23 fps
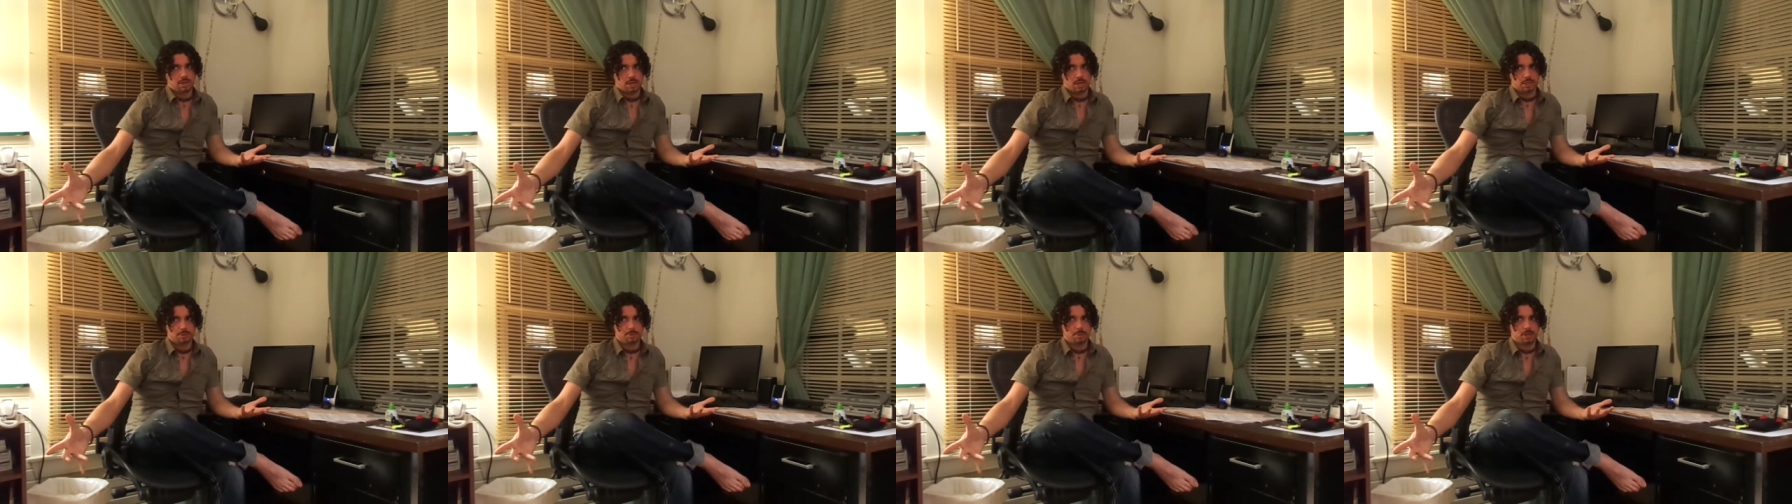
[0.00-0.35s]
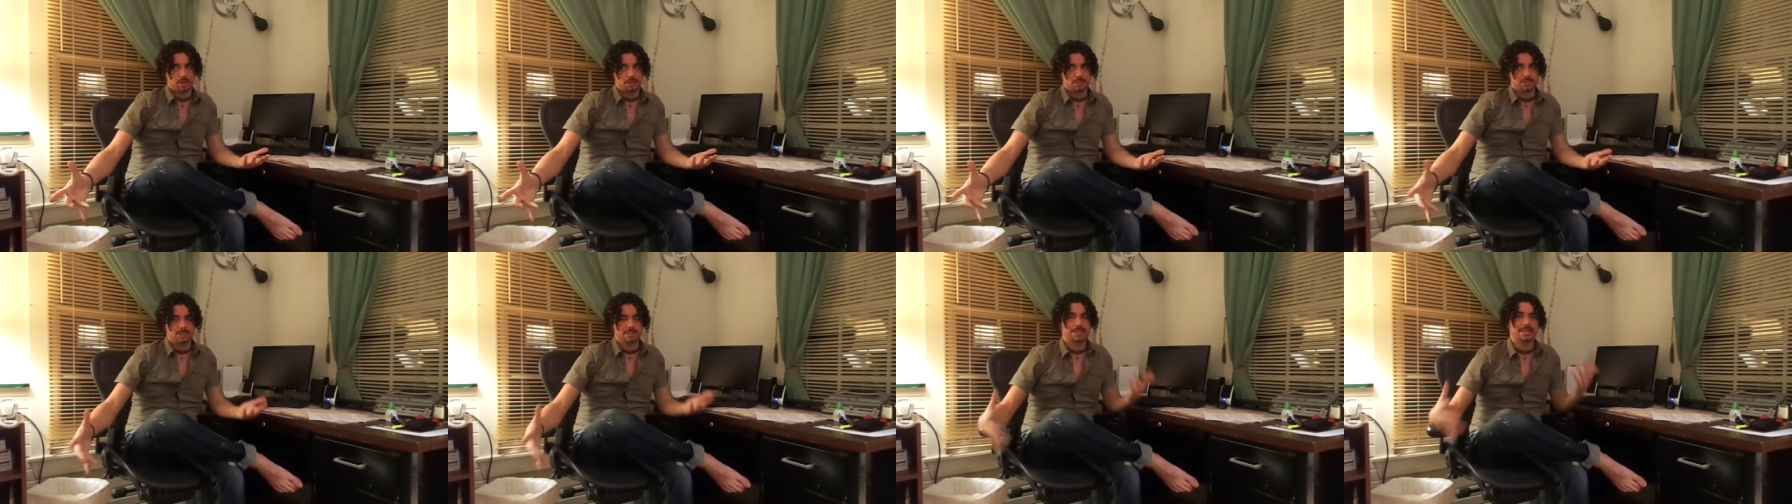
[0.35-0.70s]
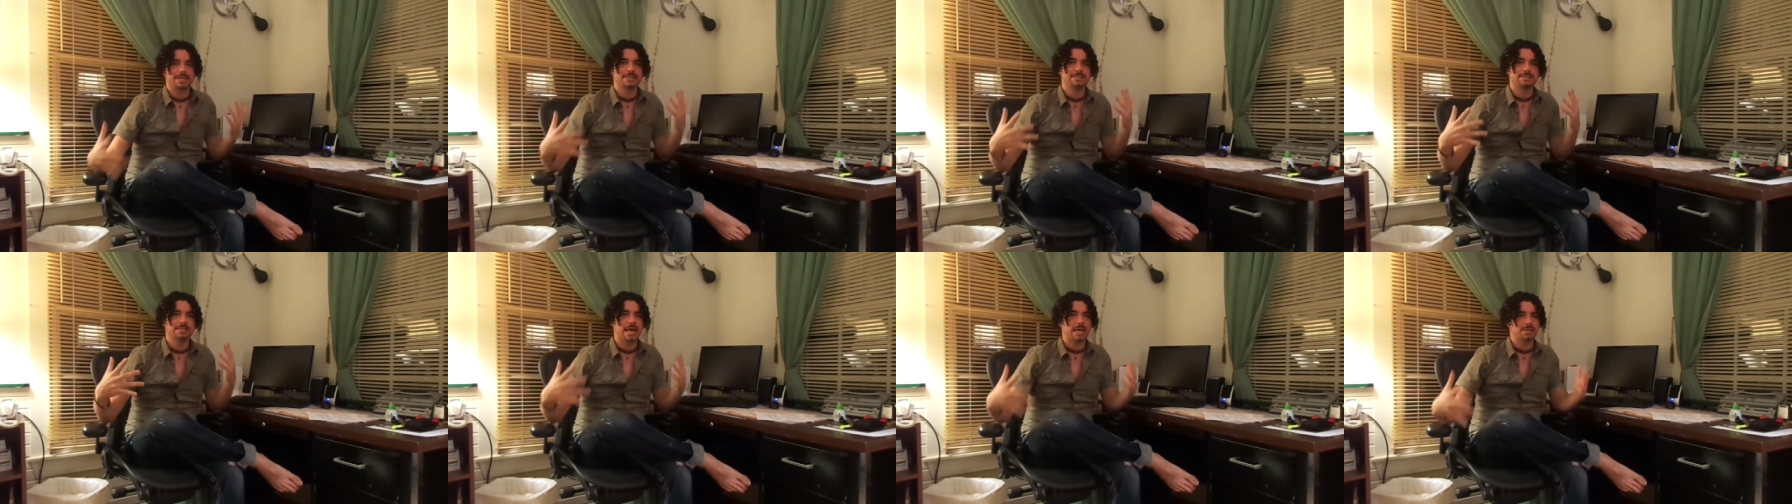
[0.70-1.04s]
experiences,
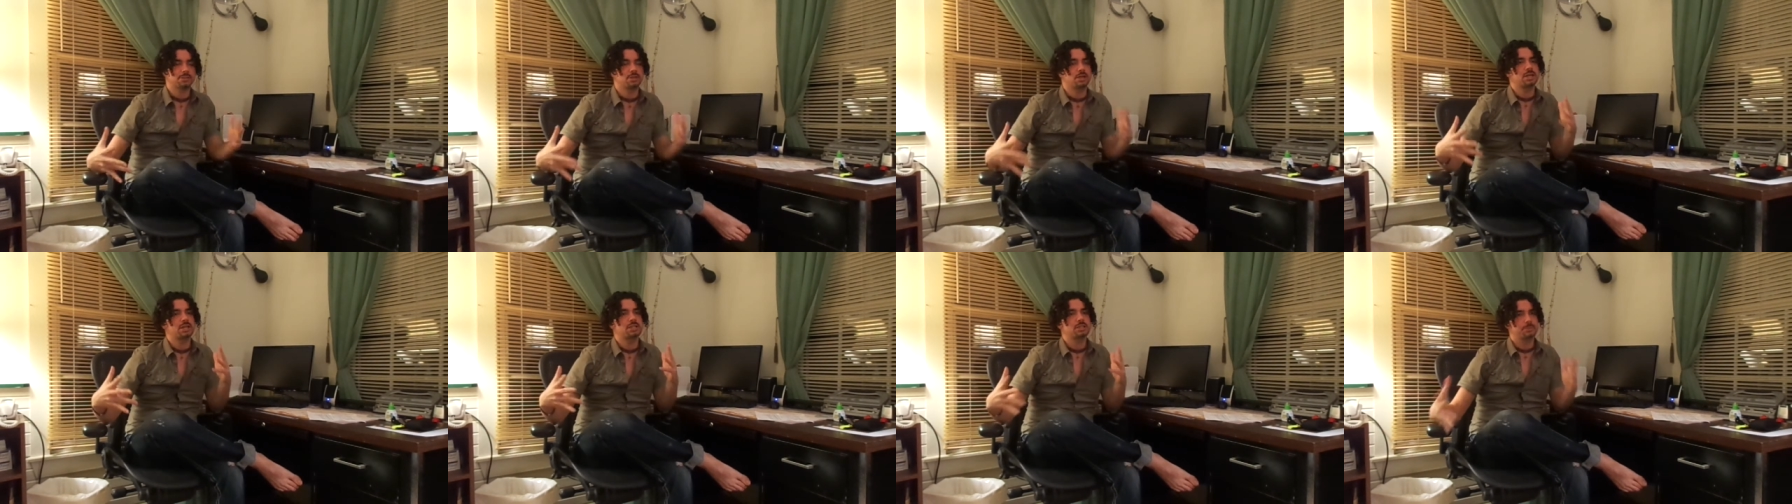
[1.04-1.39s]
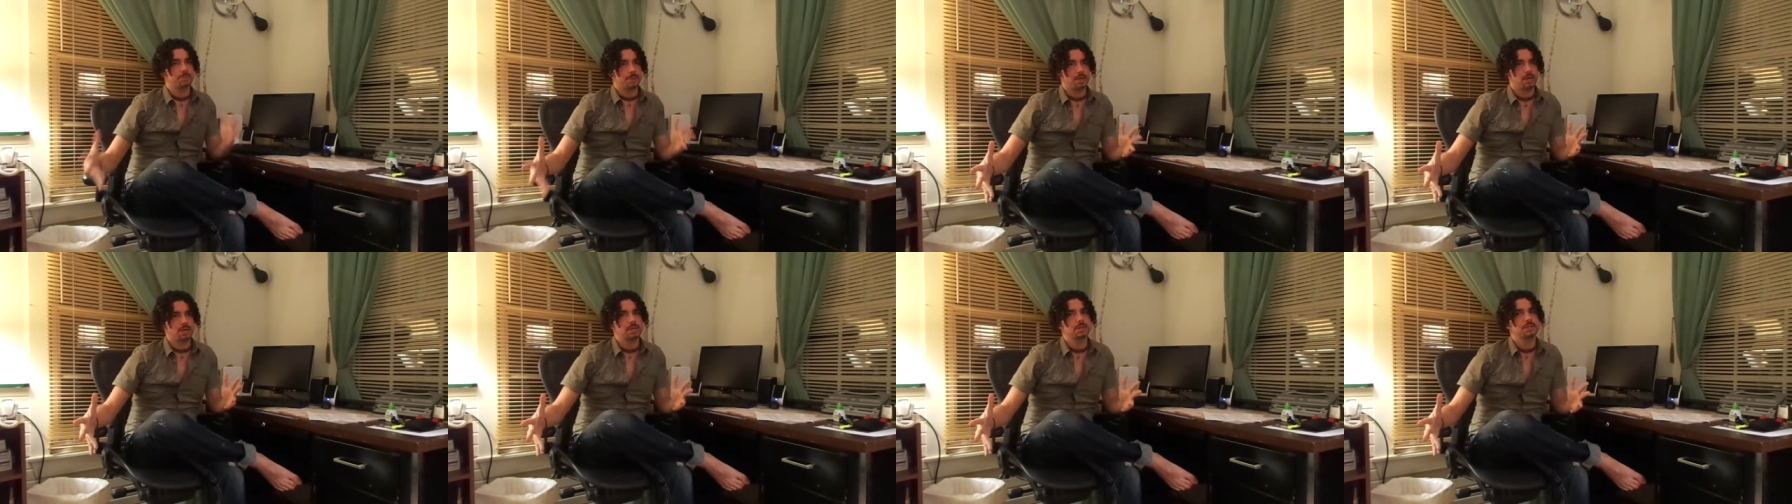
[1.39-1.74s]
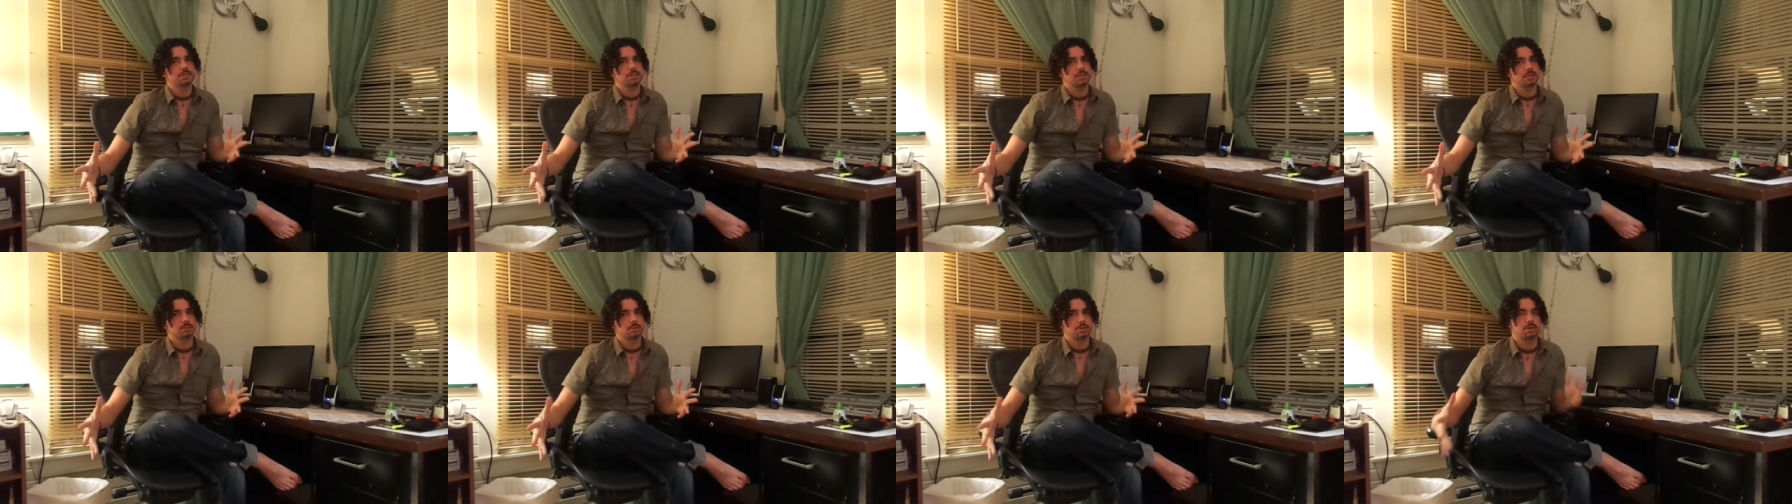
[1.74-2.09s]
like desert
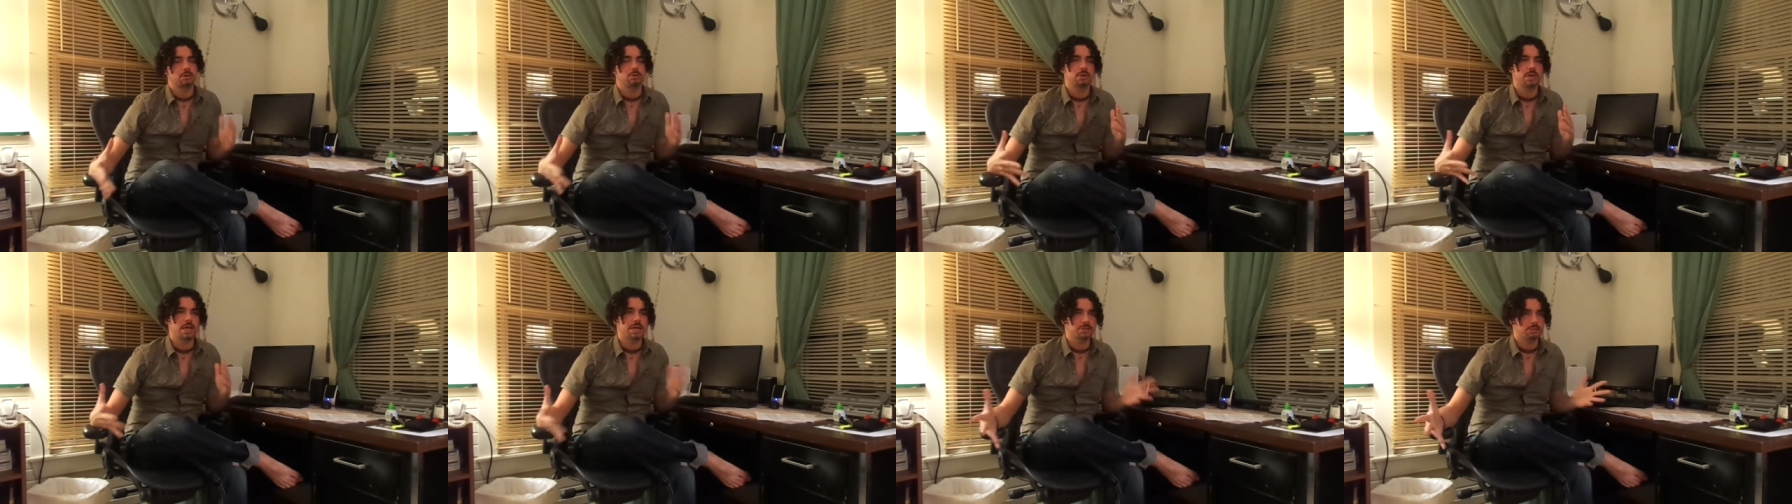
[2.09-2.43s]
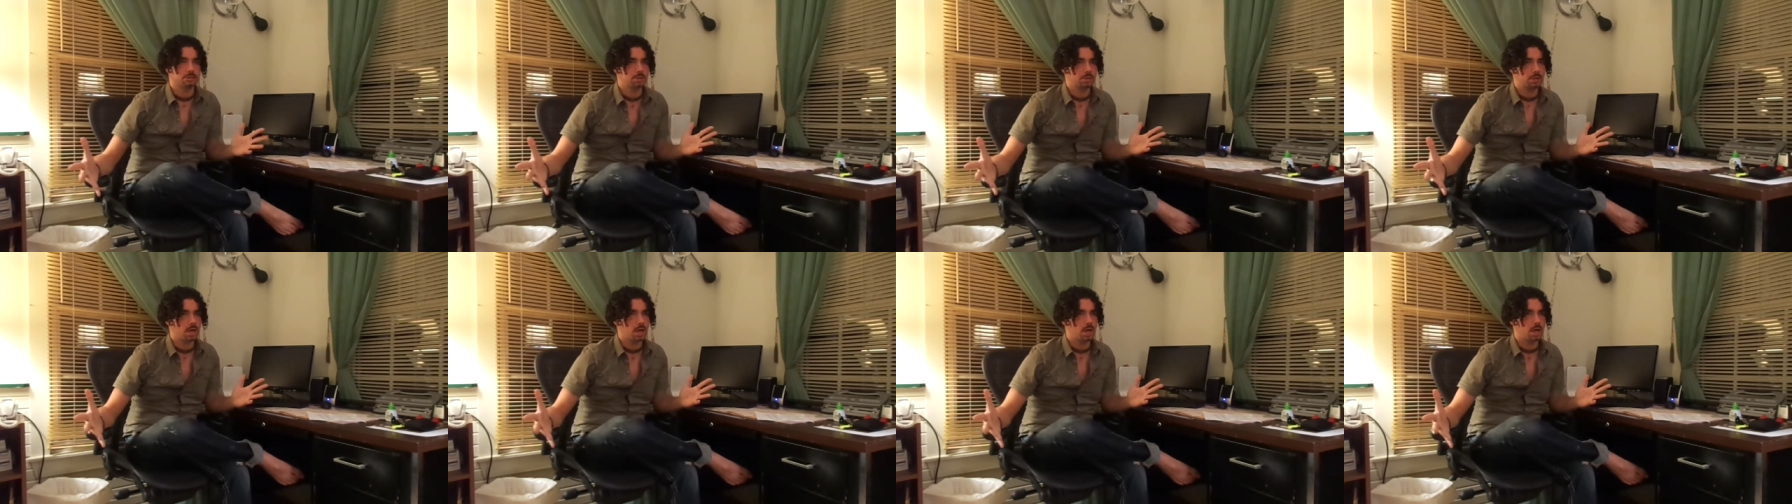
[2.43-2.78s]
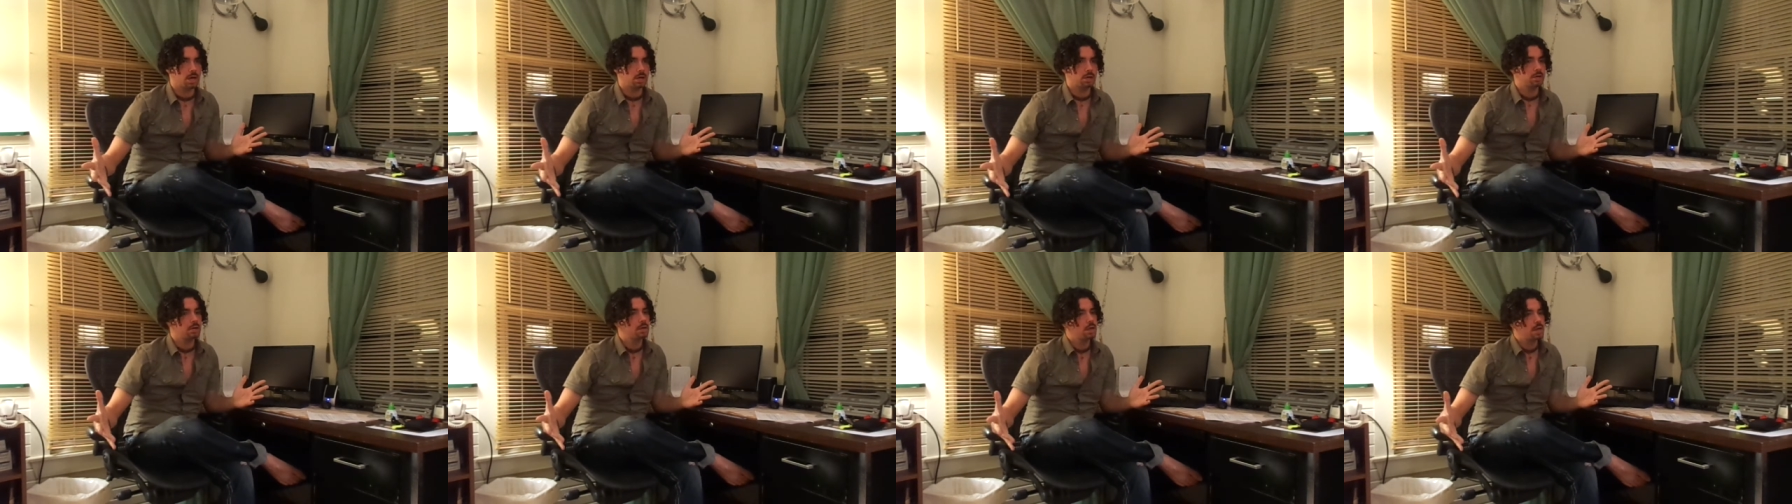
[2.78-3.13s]
experiences, their relationship with
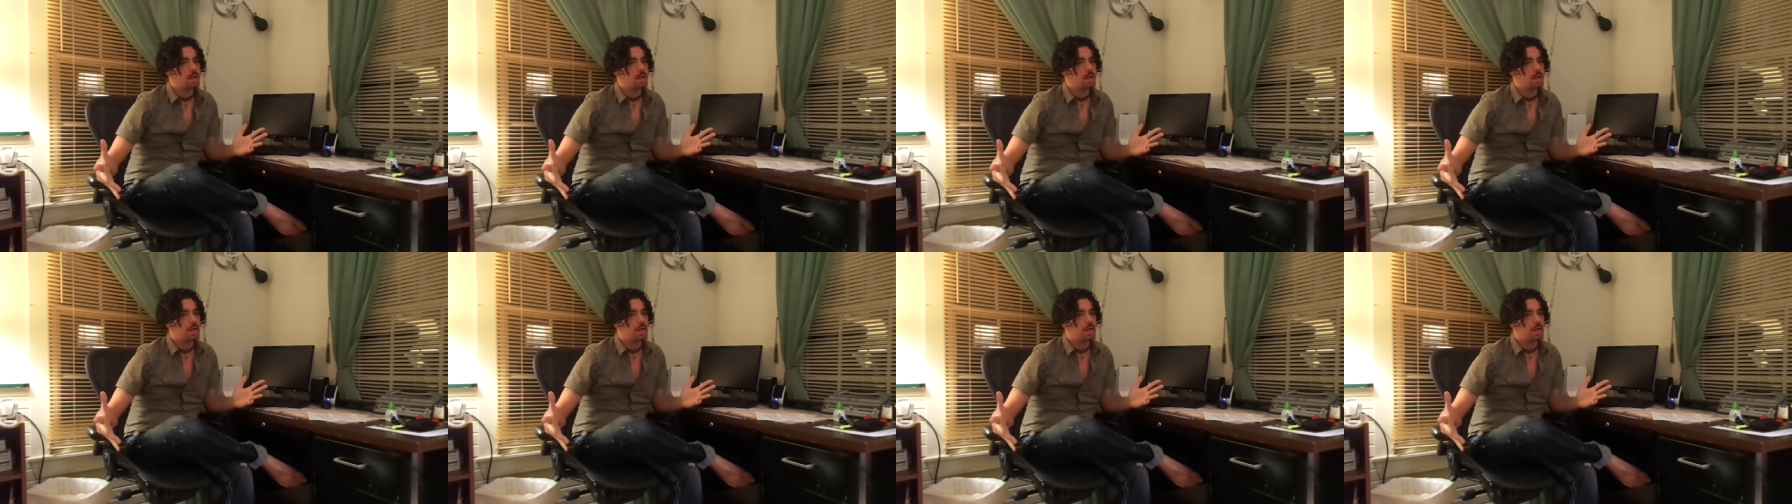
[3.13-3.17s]
God,